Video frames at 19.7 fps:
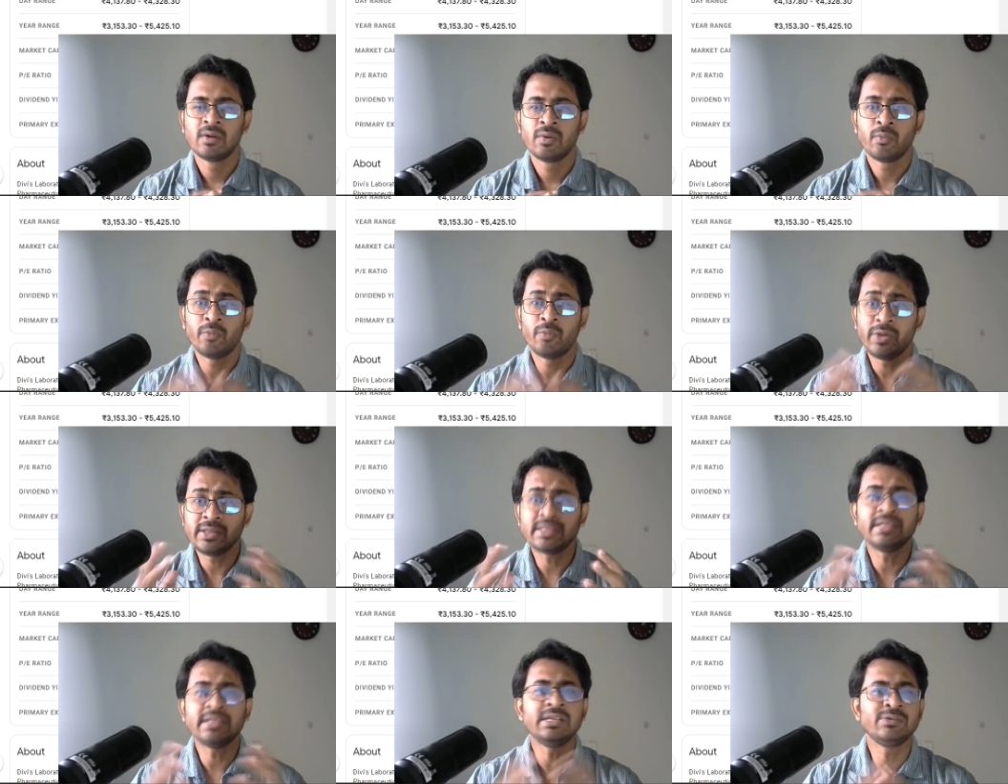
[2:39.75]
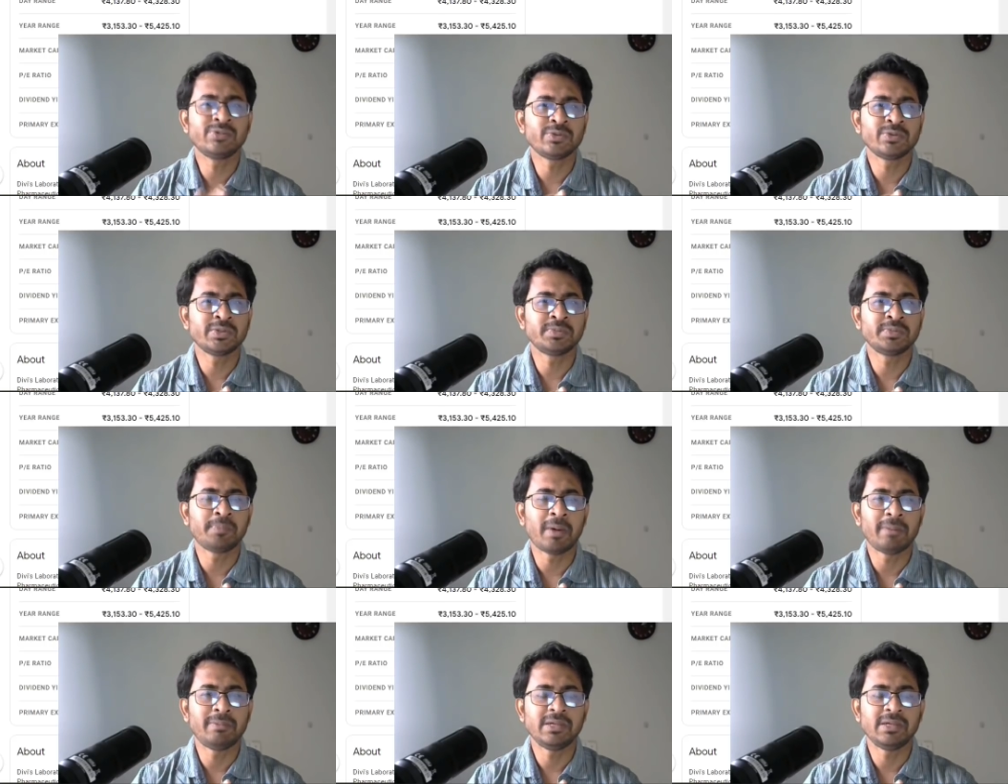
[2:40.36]
When the news was
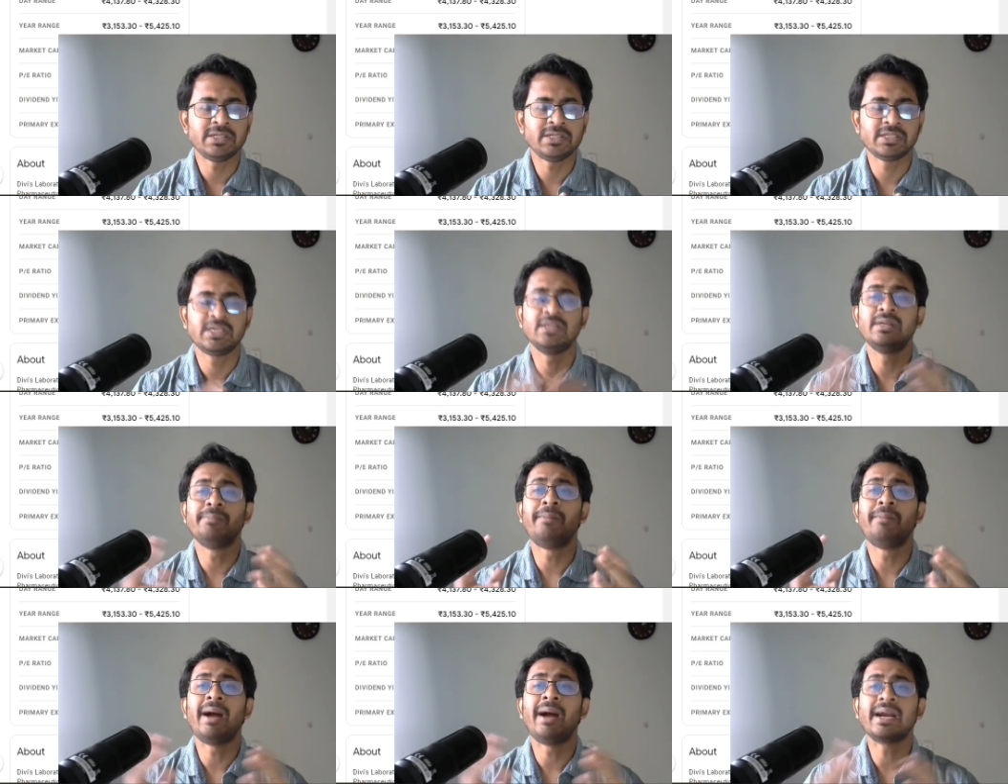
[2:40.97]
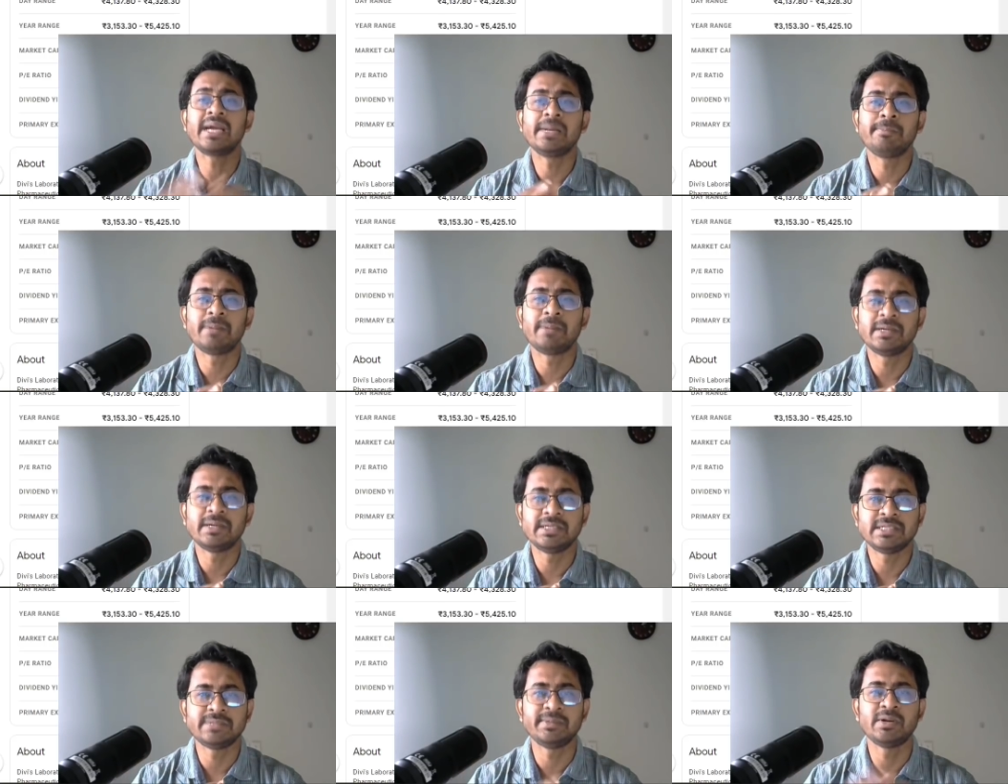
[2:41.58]
published, the market
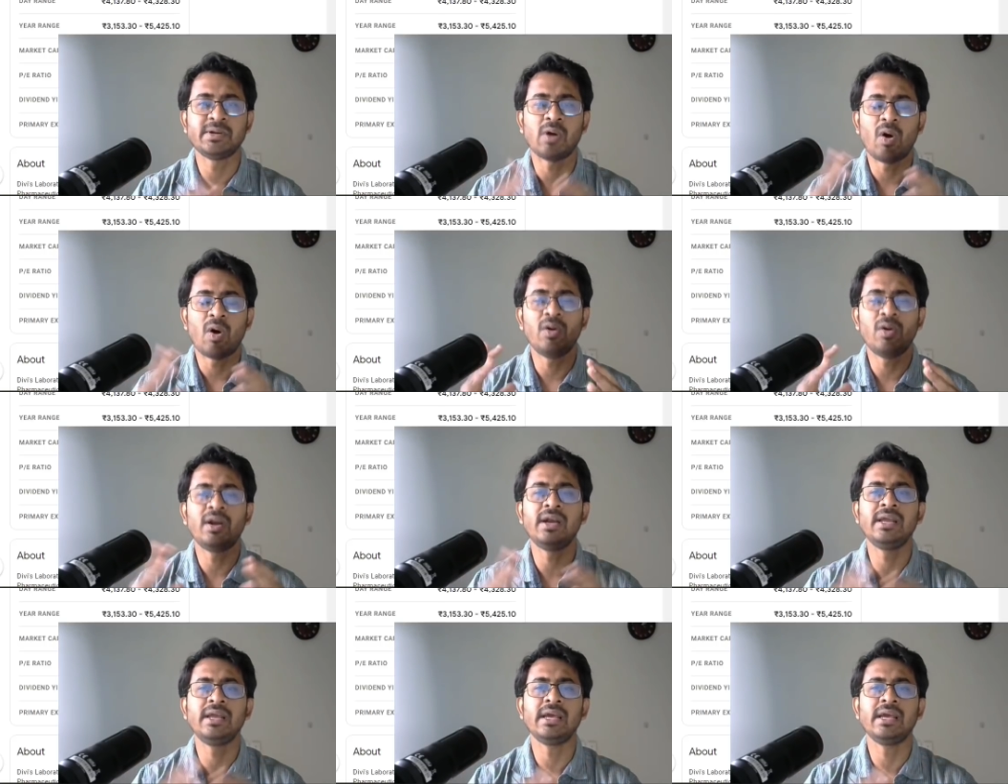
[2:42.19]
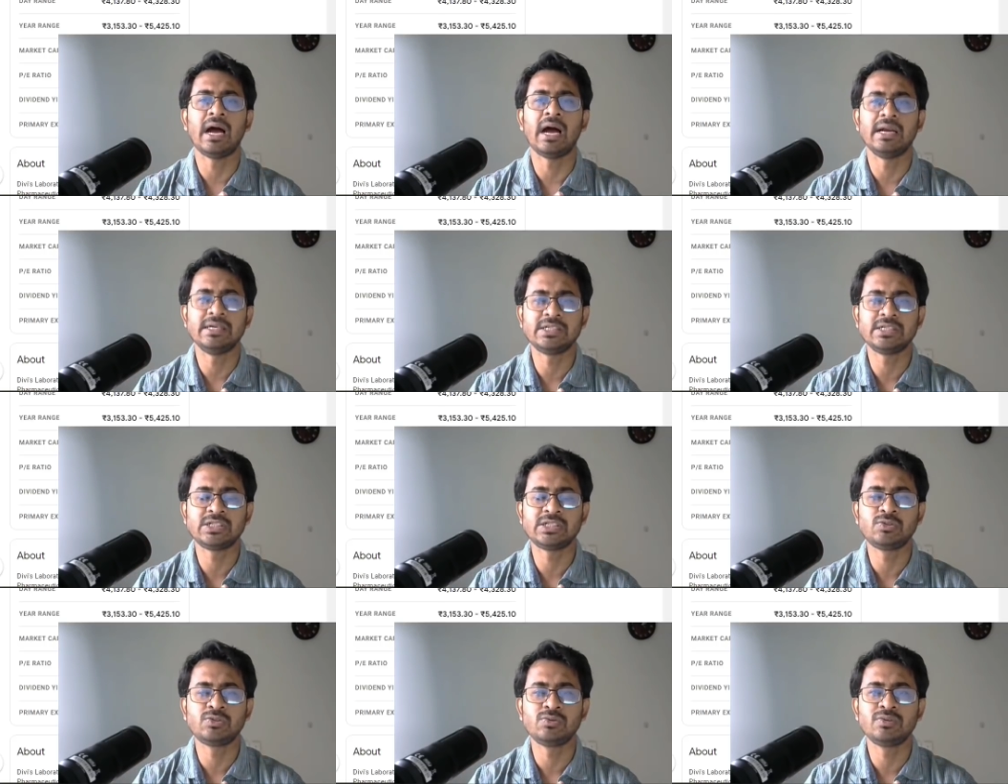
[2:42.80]
participant already
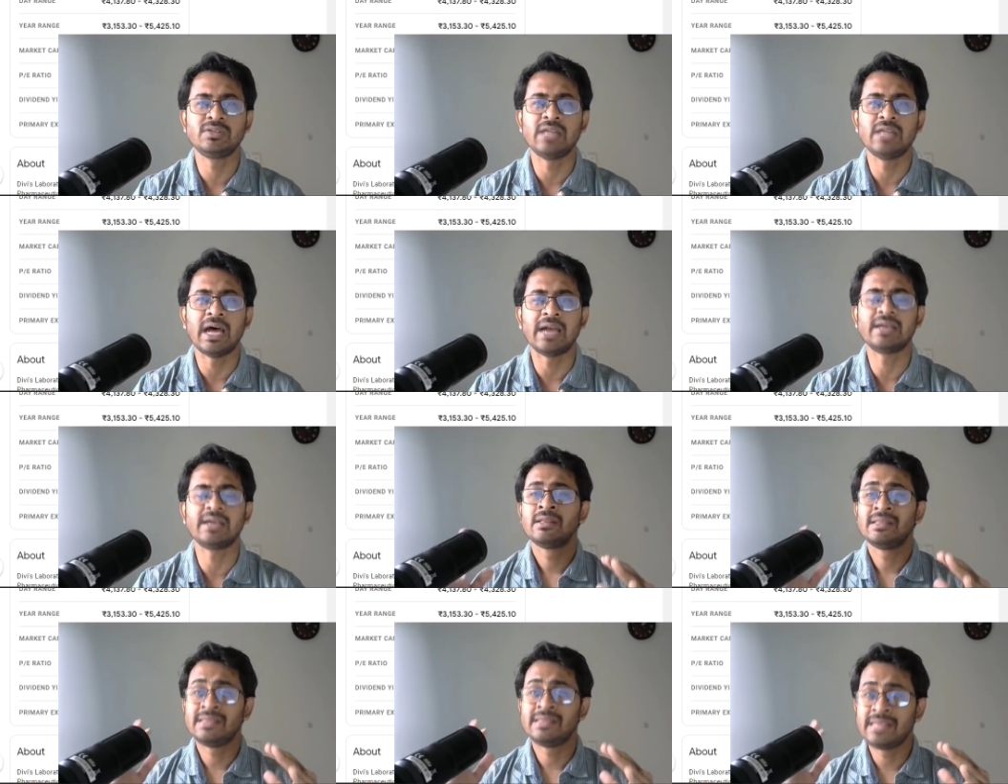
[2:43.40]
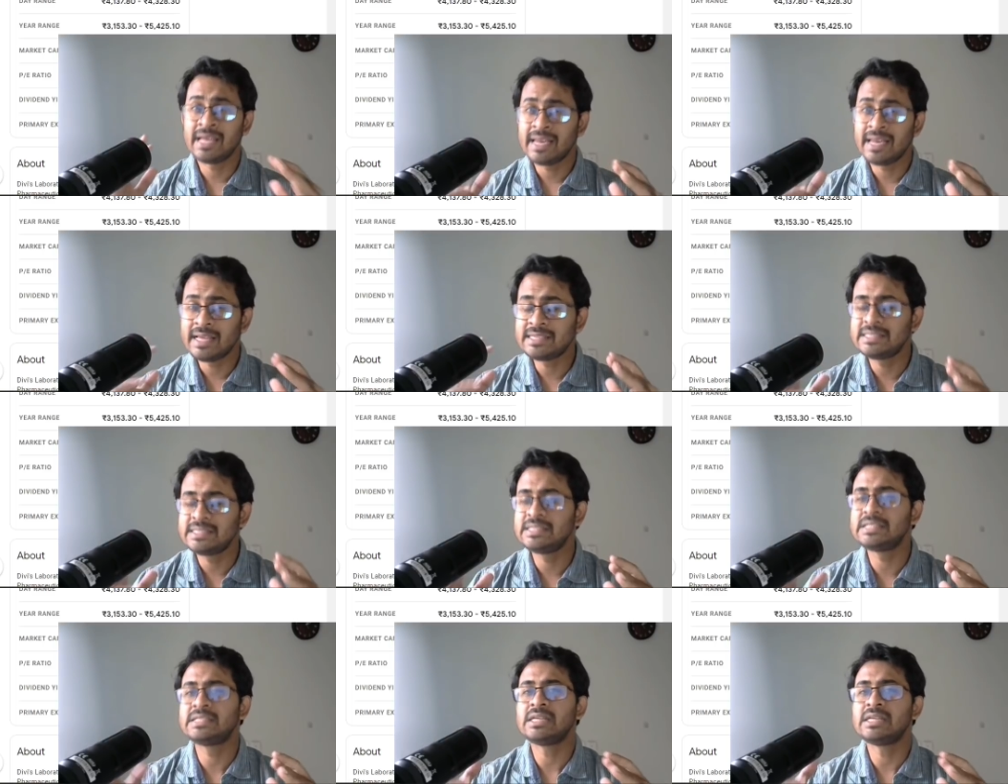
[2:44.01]
understood that there
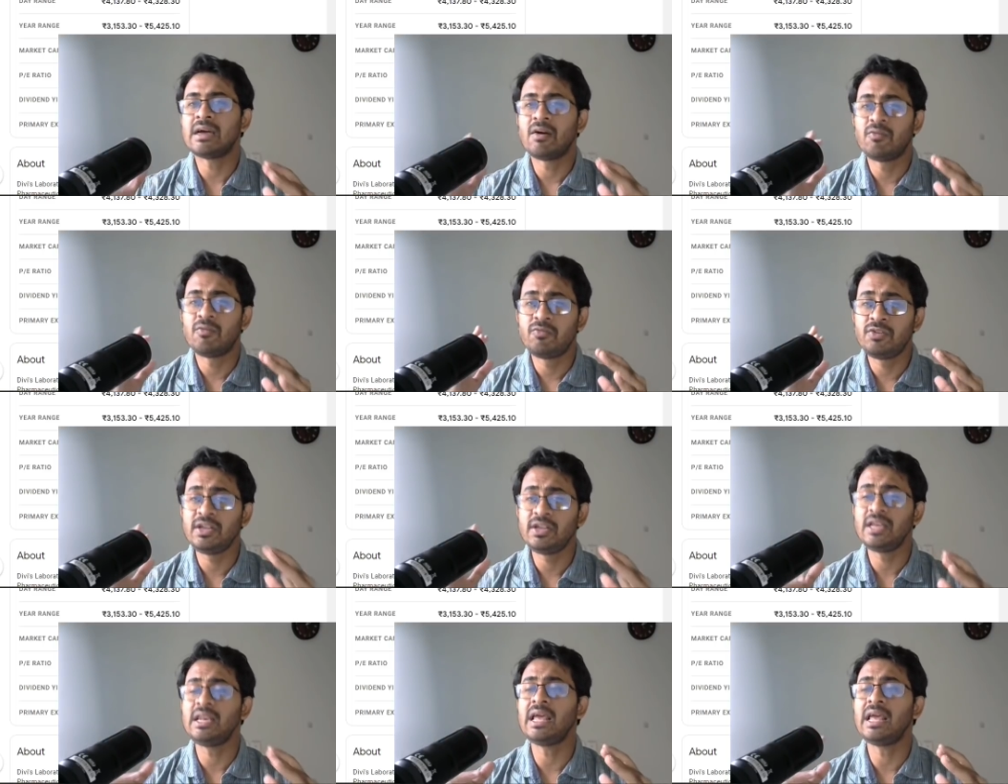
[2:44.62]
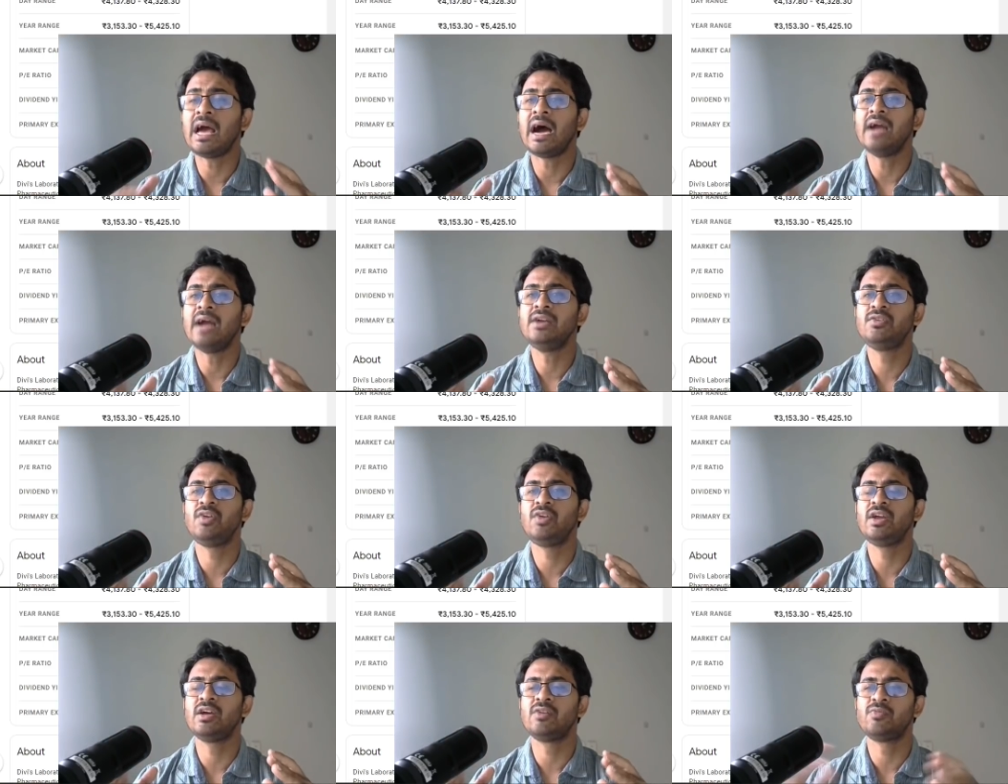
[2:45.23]
exists a really high
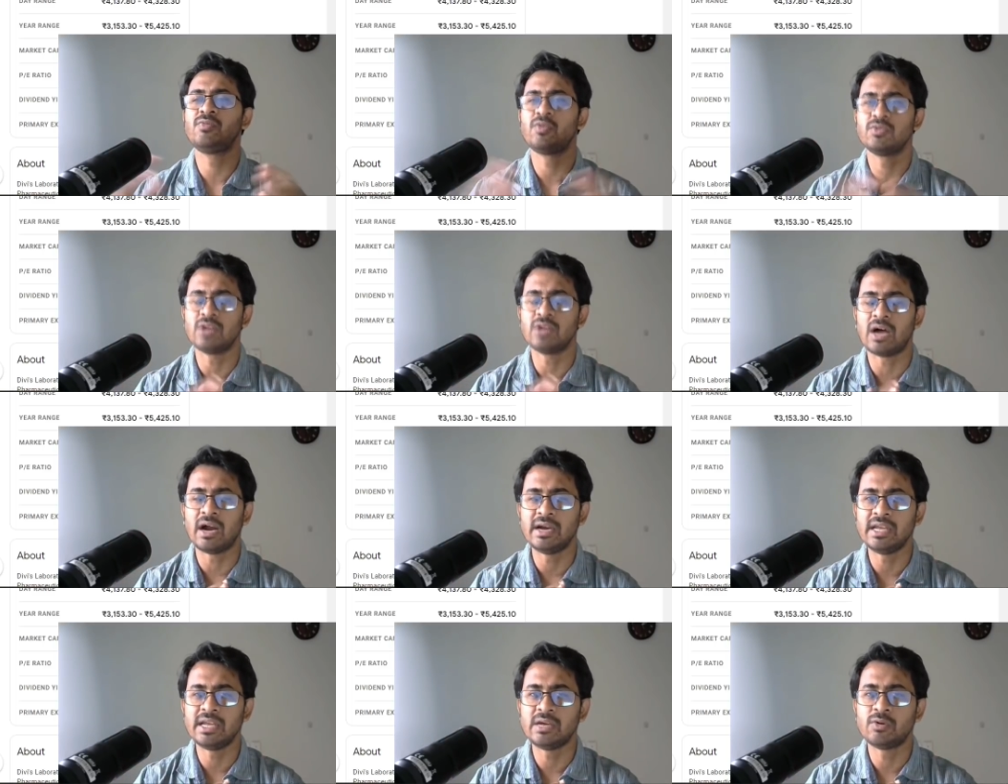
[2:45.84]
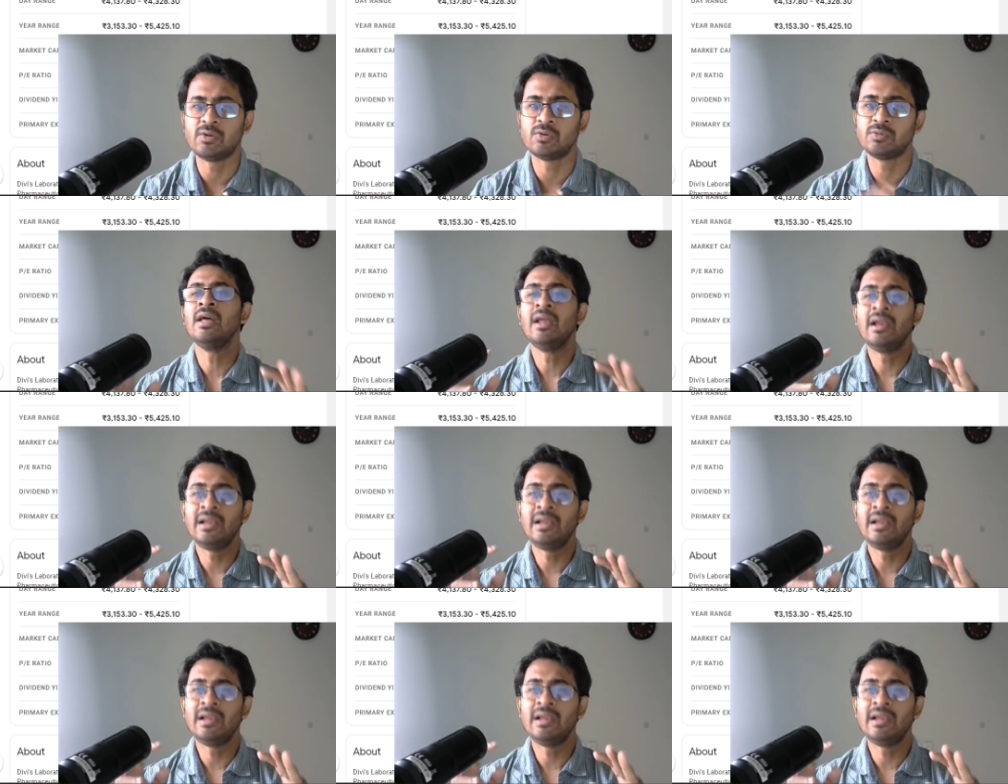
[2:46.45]
trigger for the earning growth.